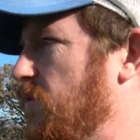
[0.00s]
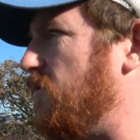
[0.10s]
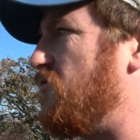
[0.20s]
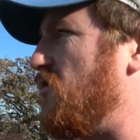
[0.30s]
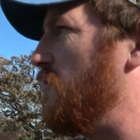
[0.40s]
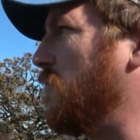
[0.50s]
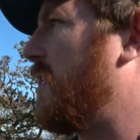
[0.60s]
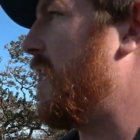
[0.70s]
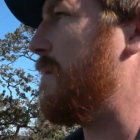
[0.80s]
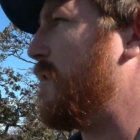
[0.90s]
was don't
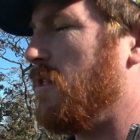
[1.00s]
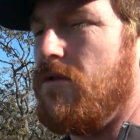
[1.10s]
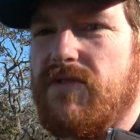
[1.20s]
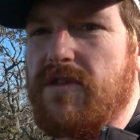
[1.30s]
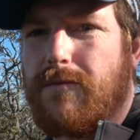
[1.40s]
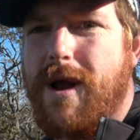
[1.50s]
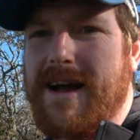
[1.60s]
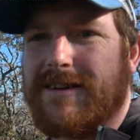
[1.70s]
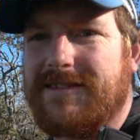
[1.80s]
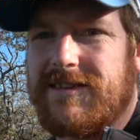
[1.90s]
climb all over the
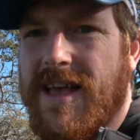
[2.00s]
rocks.